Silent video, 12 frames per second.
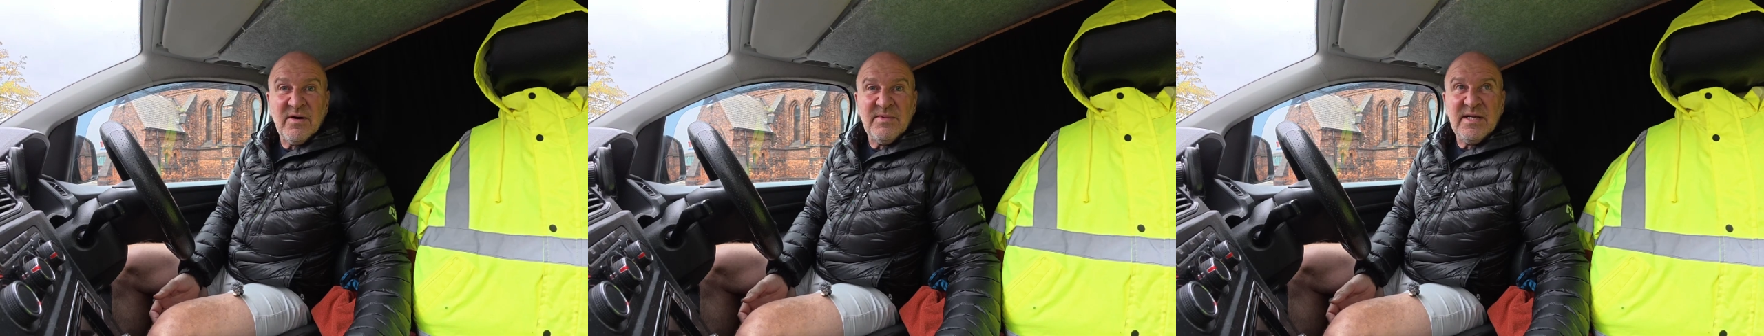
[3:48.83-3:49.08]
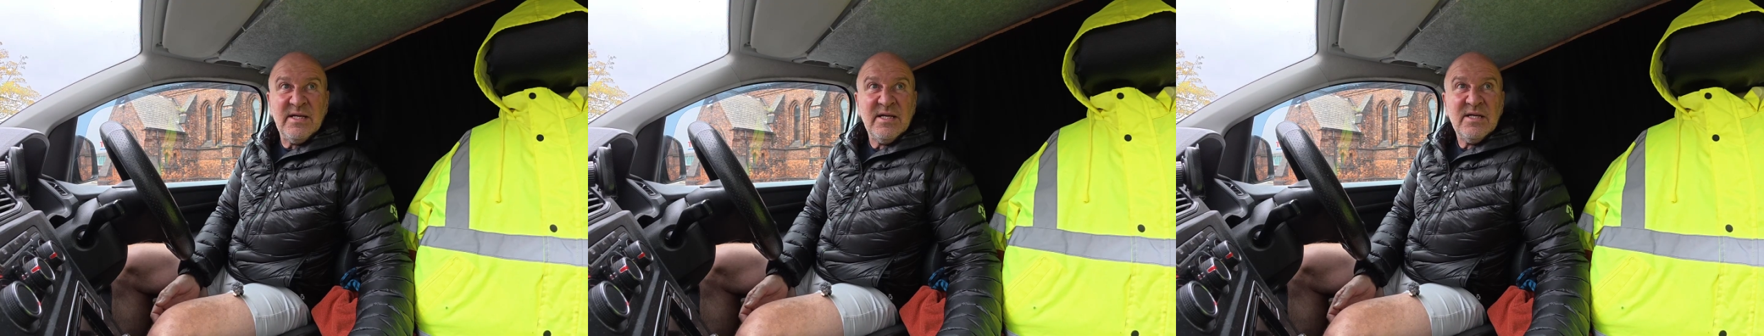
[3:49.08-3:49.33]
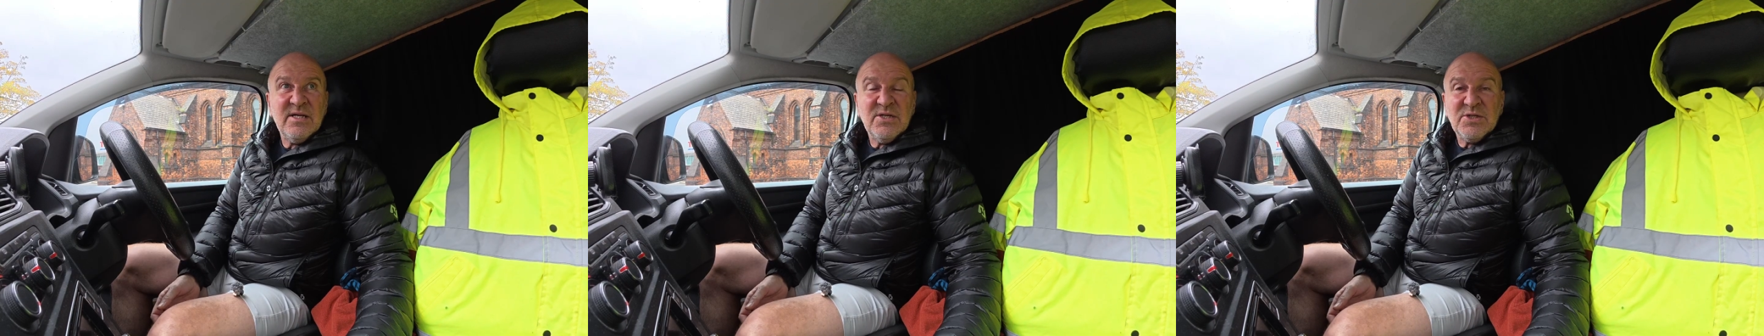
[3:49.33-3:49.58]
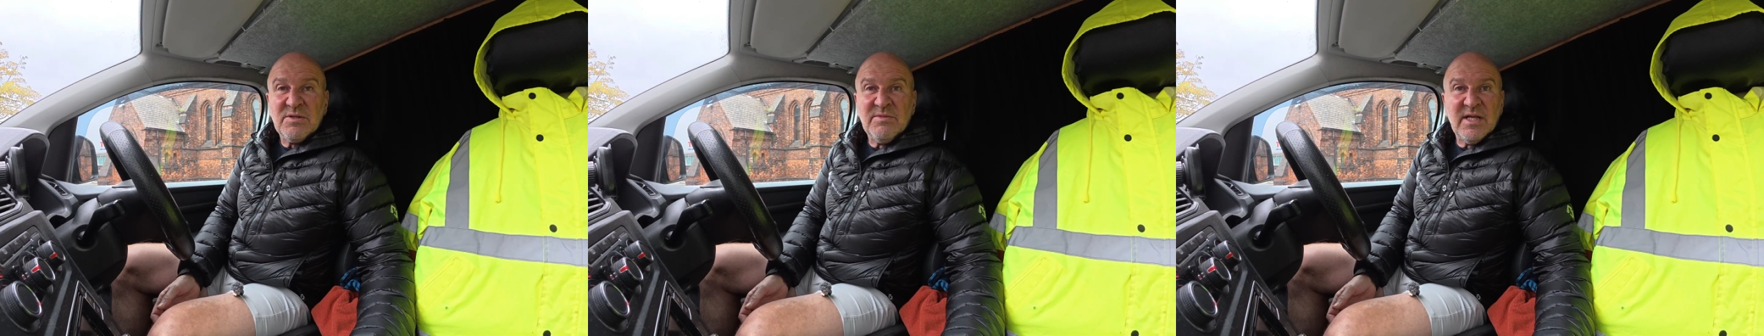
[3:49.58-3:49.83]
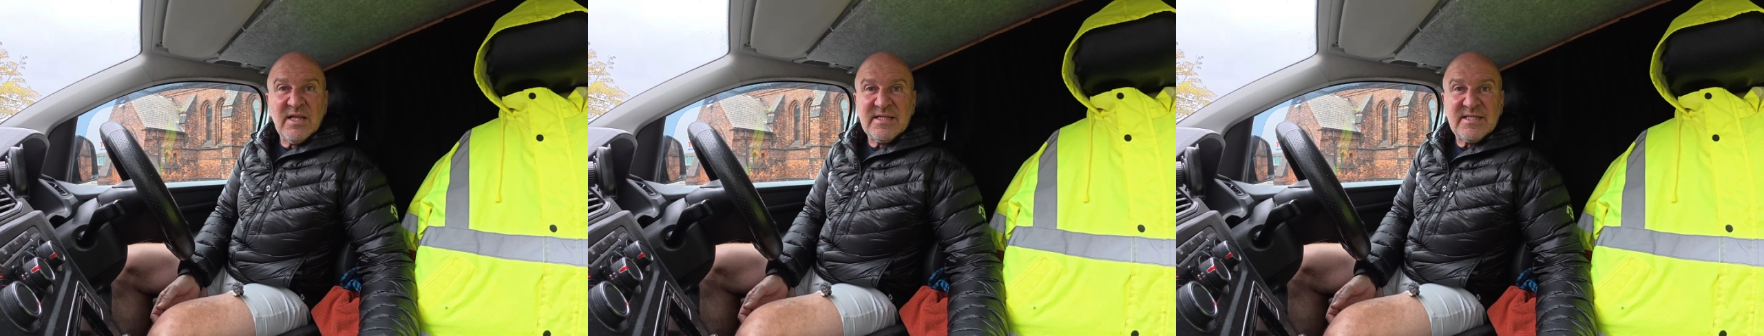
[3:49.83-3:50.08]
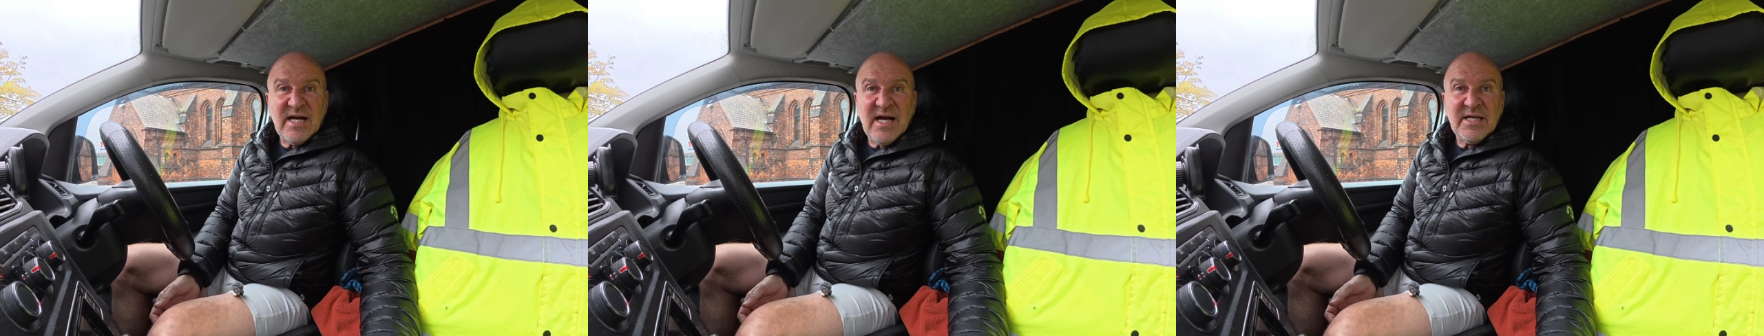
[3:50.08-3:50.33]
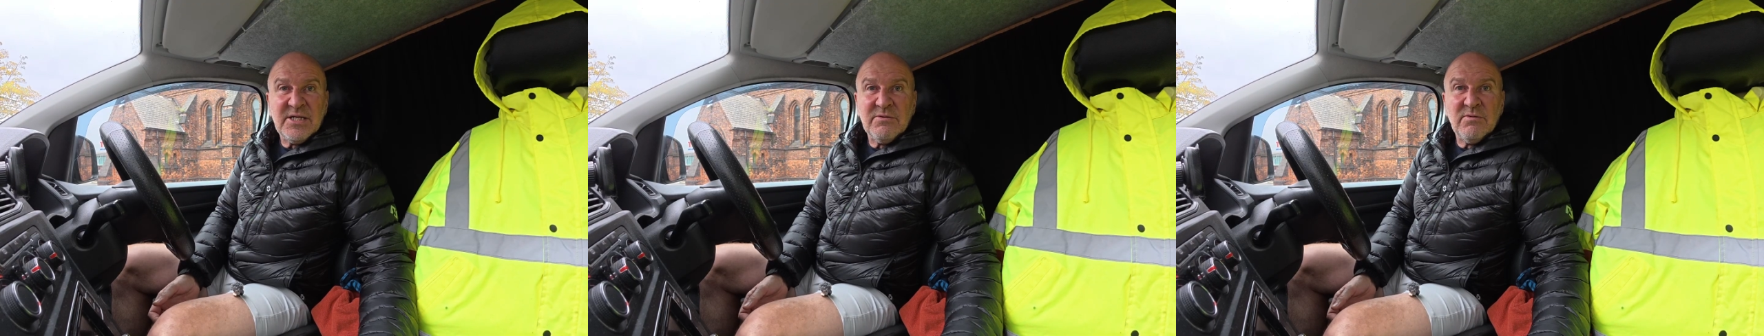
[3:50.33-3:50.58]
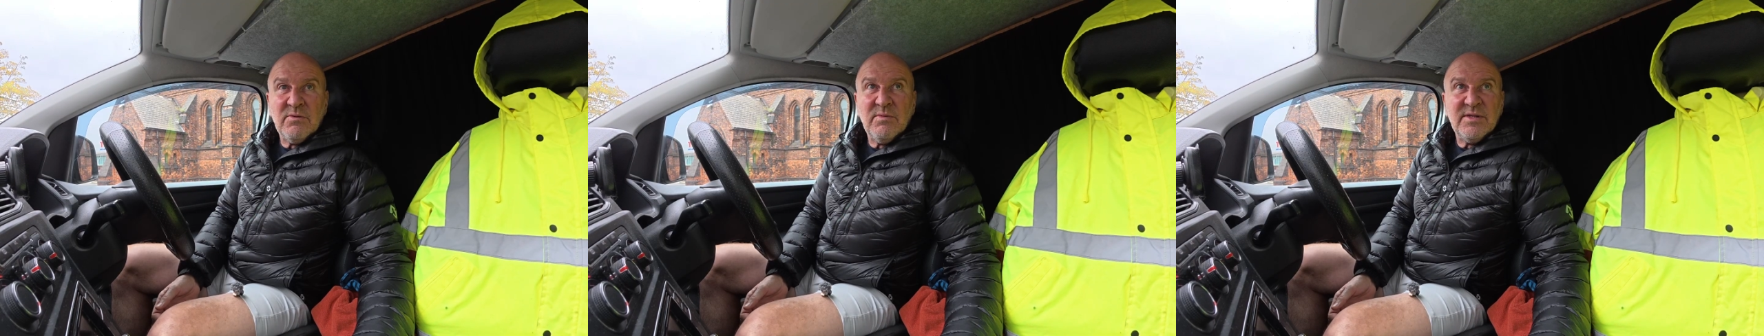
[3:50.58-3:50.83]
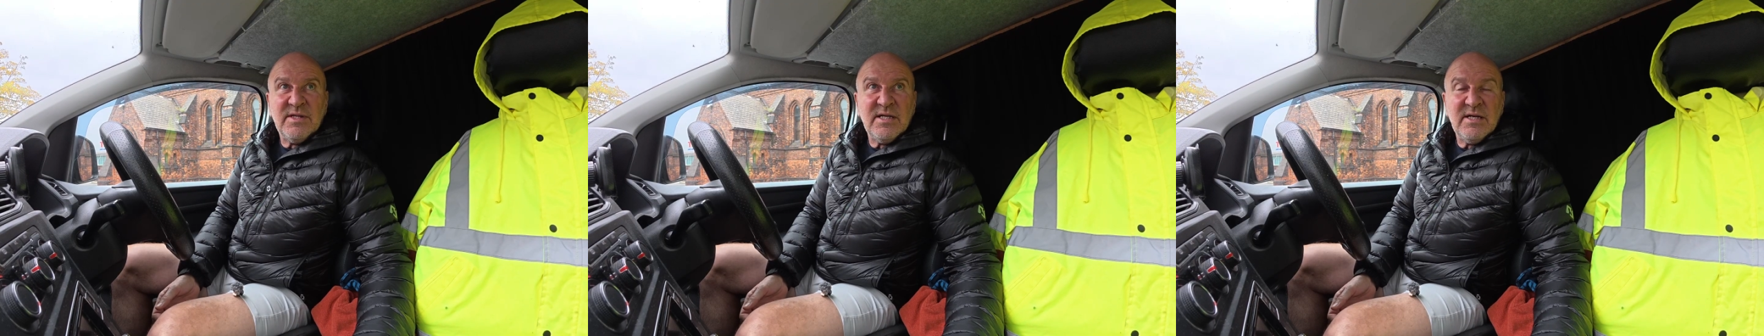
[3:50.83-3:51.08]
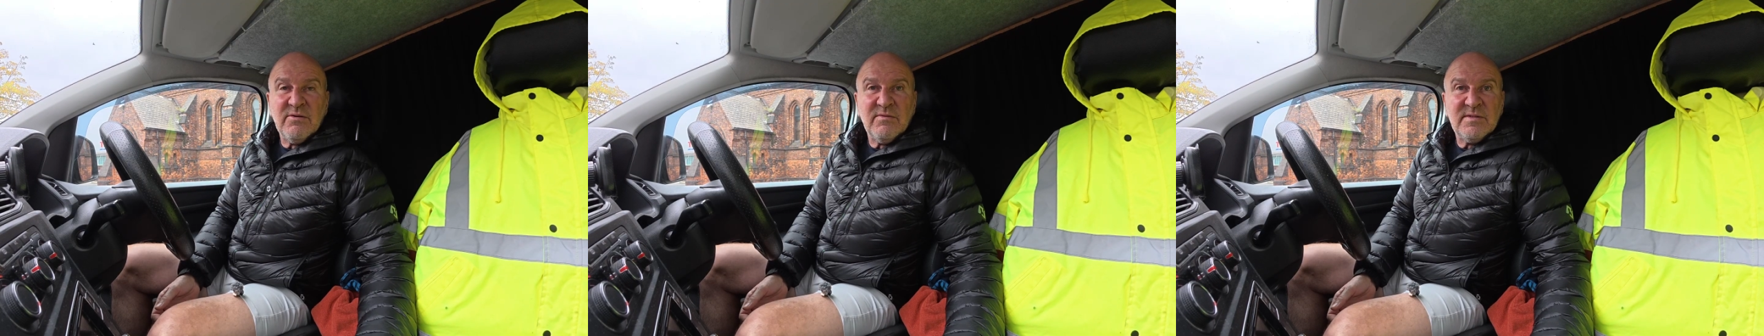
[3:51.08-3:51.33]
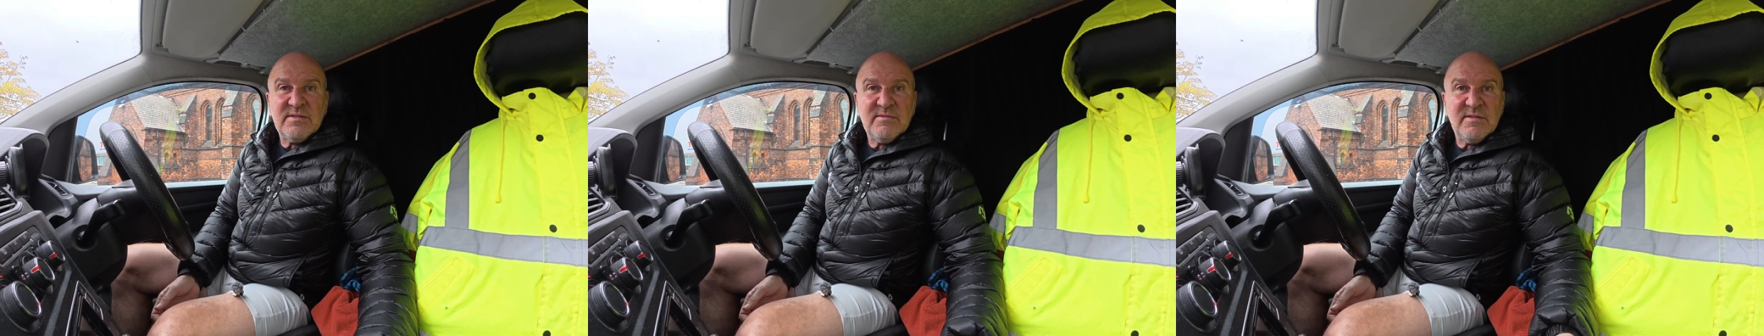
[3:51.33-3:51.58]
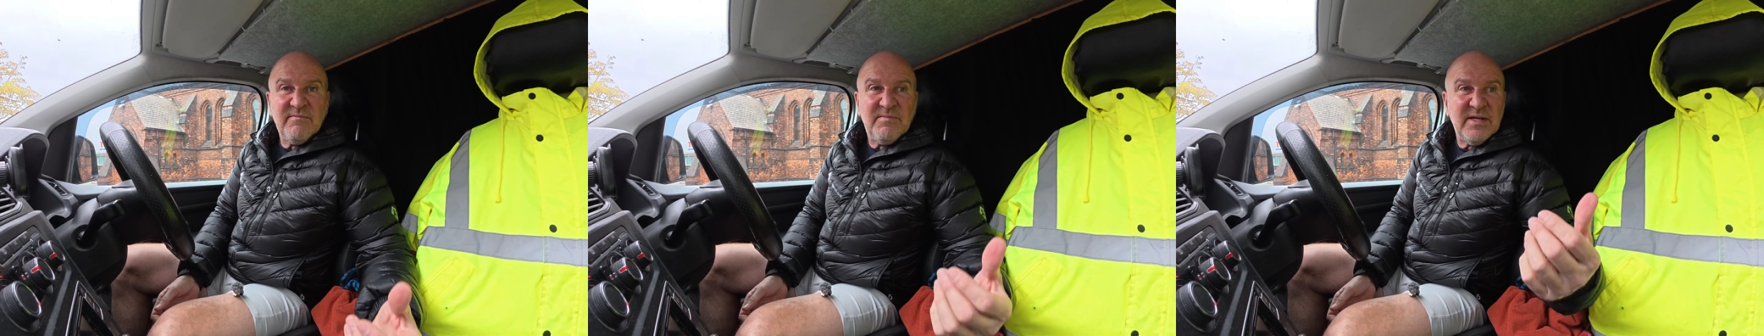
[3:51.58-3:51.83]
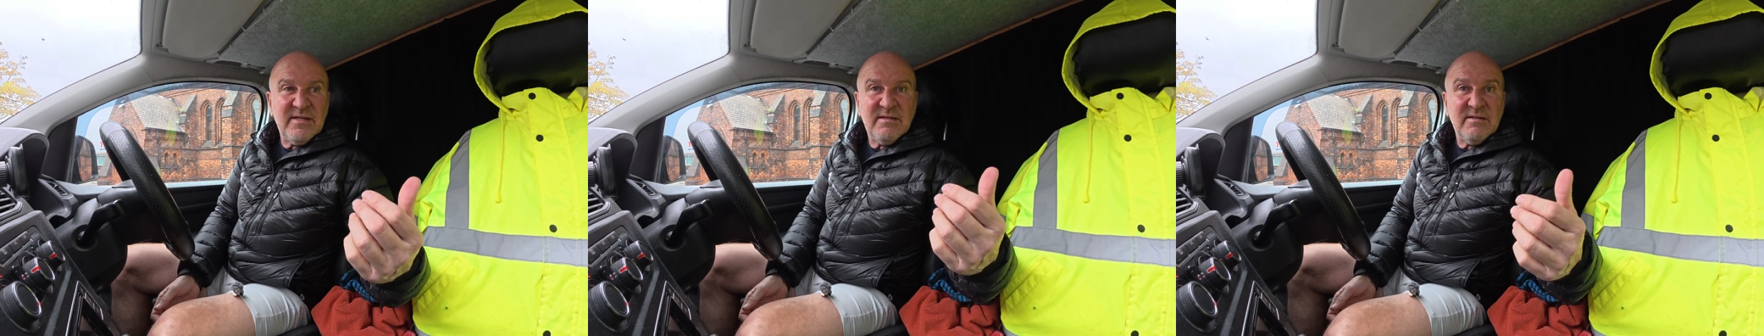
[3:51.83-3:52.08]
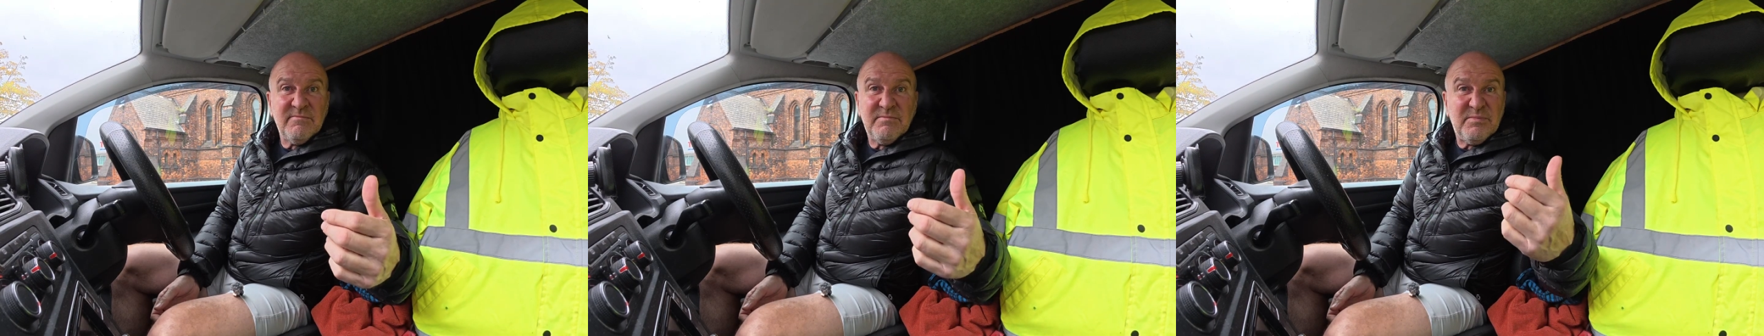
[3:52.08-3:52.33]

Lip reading: I mean, some of the lads that I grew up with, they've been